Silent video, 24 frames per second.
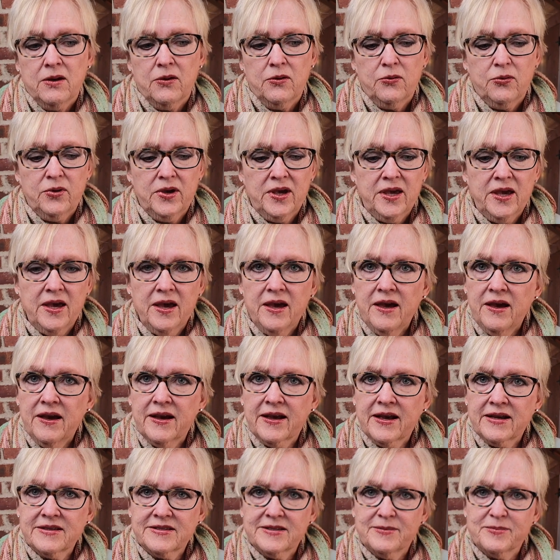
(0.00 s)
okay, I
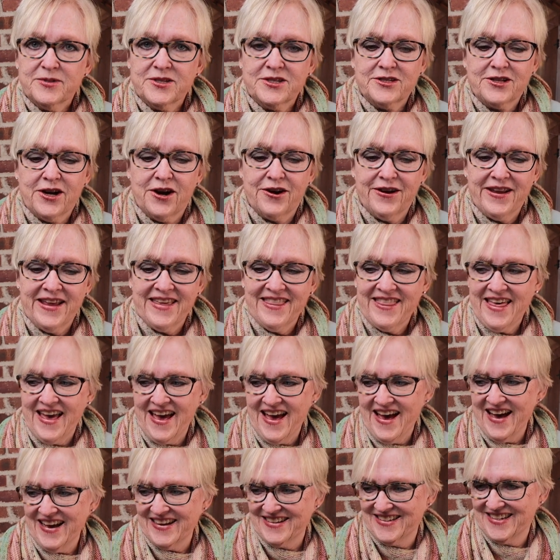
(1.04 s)
guess I'm starting
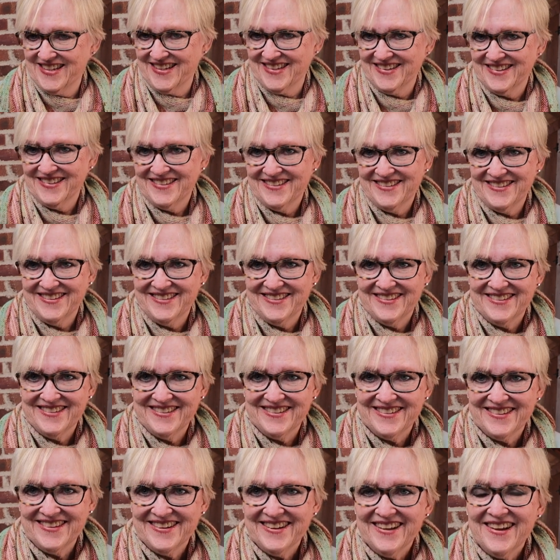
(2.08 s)
that.
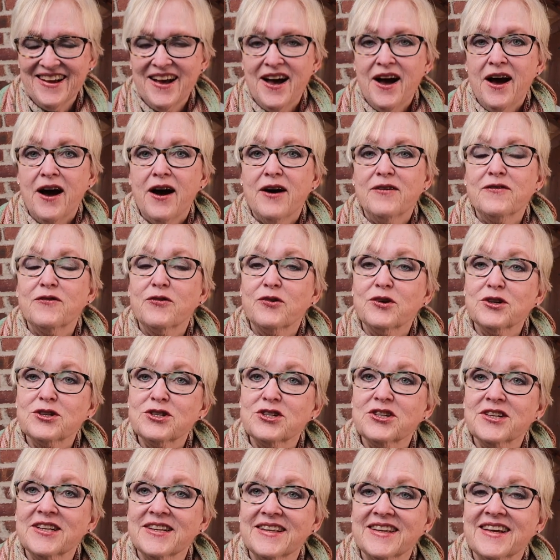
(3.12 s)

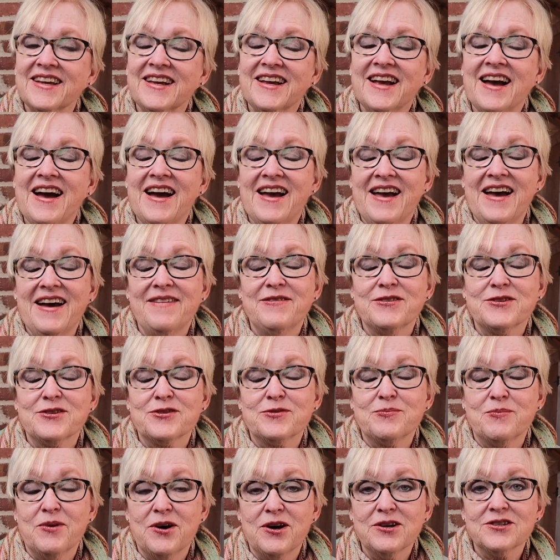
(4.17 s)
Unfortunately, I have a
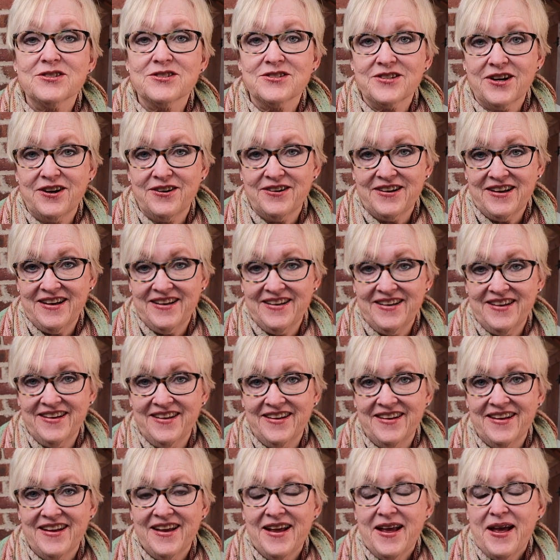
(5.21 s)
small start on it,
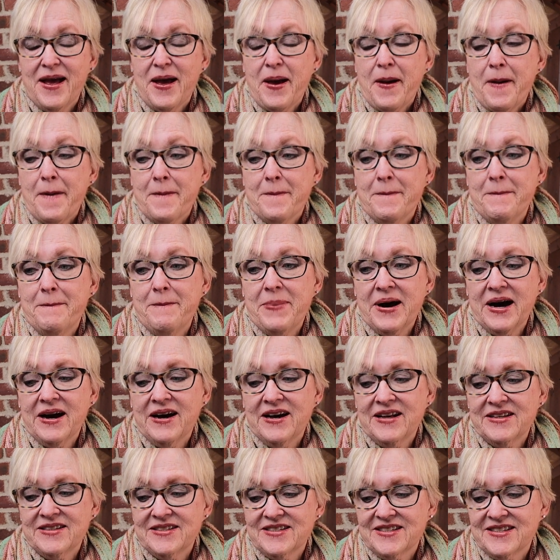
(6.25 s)

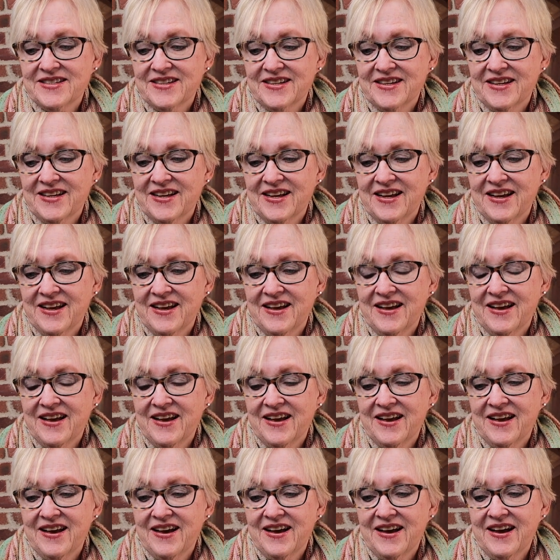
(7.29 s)
but
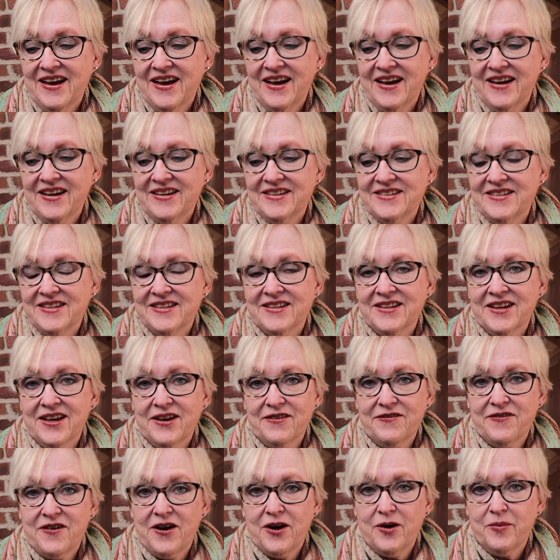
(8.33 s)
I didn't
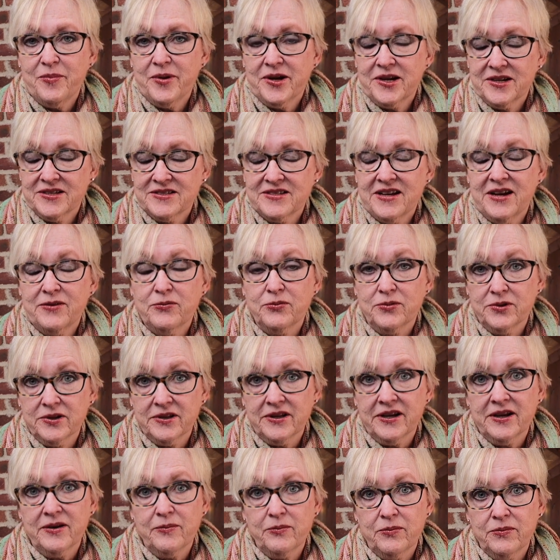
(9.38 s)
get far because I
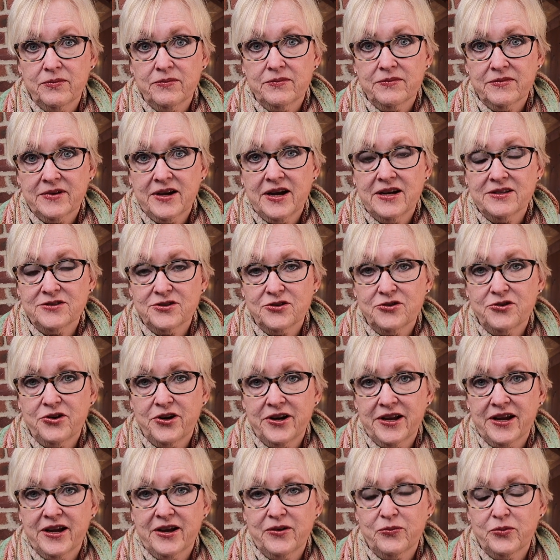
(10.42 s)
really am
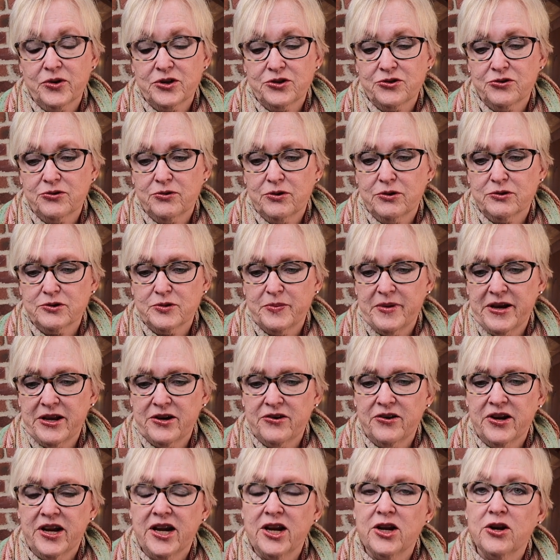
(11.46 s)
concentrating on Winter Rose
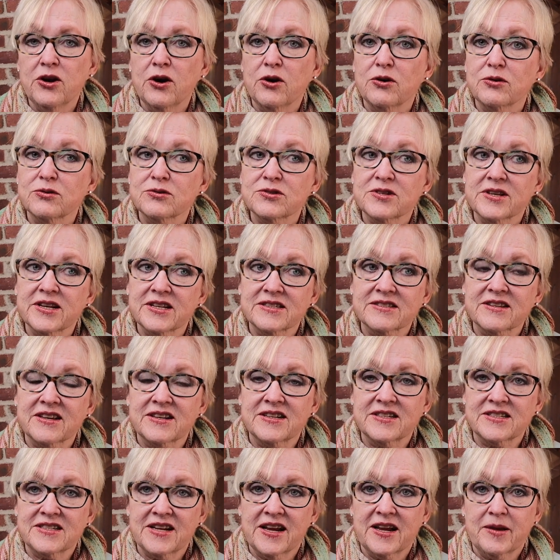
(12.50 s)
Manor. He knows that it's
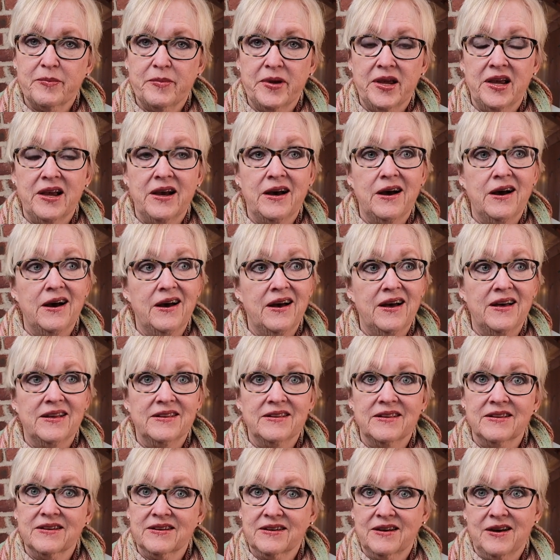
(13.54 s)
going to take me a
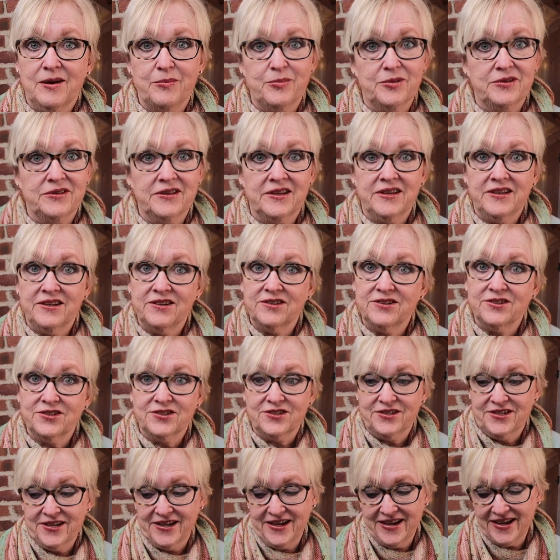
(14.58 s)
couple of years
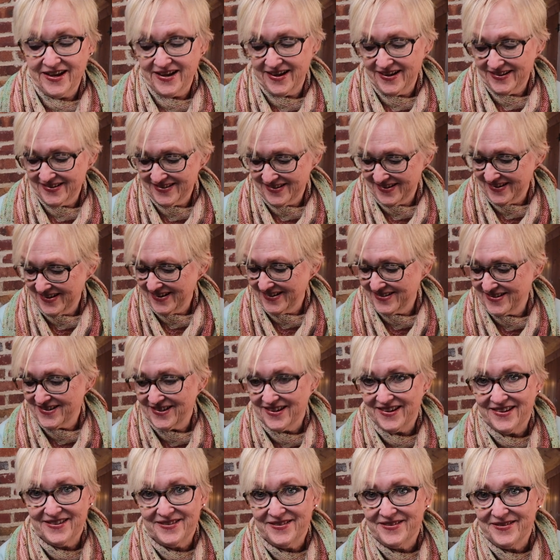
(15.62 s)
to get it
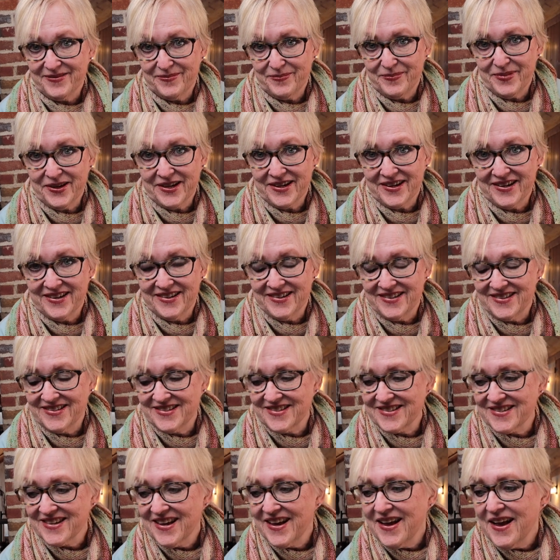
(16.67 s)
done
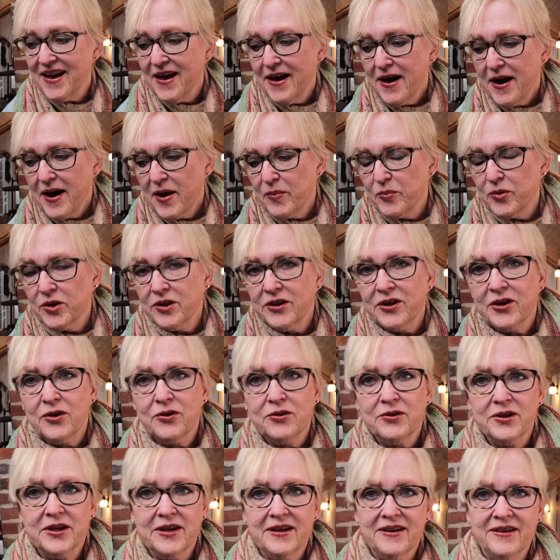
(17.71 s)
because I'm really
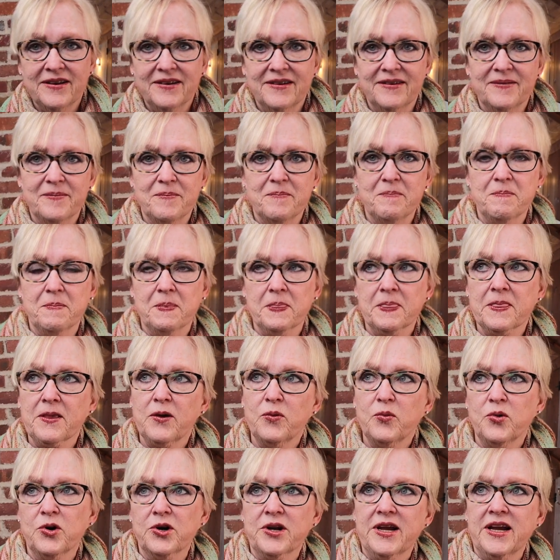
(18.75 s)
only
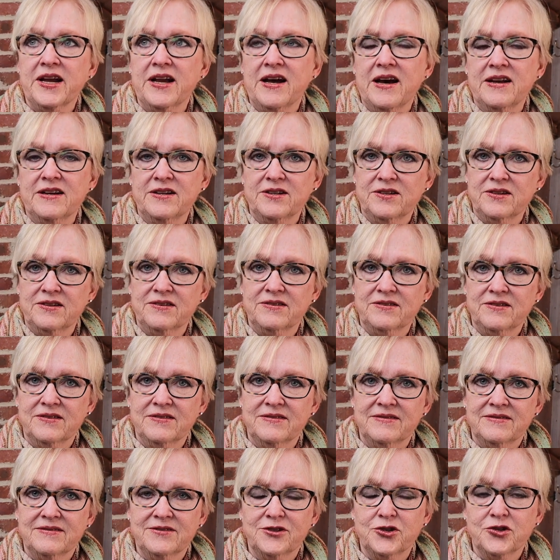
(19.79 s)
working on it
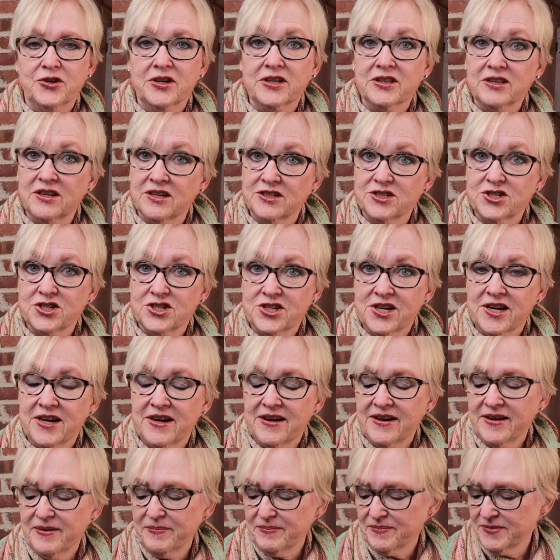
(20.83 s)
during
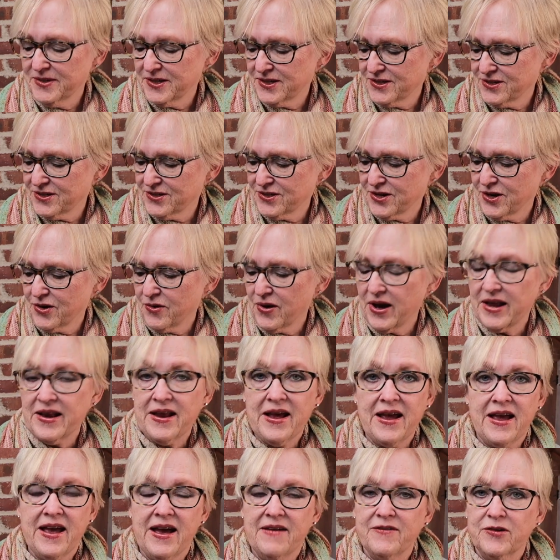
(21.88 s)
lunchtime, and
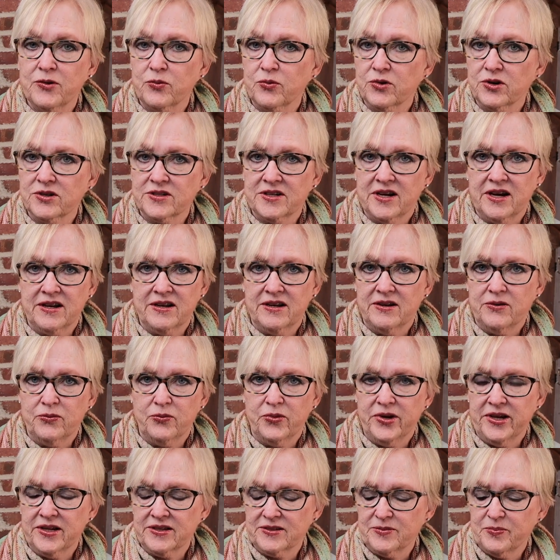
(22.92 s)
I haven't worked on it in
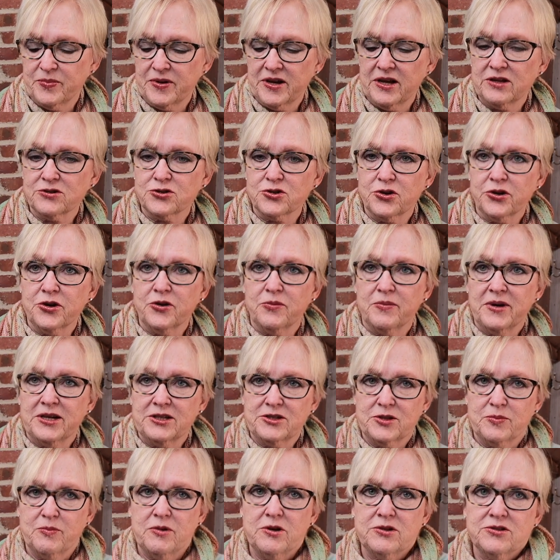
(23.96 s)
weeks, but I'll show you my
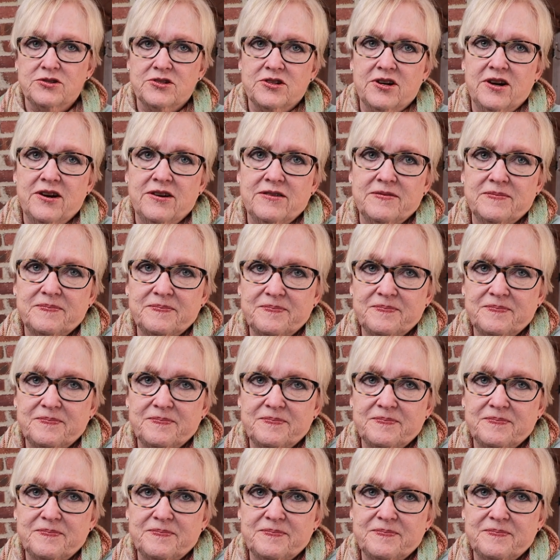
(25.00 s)
small start.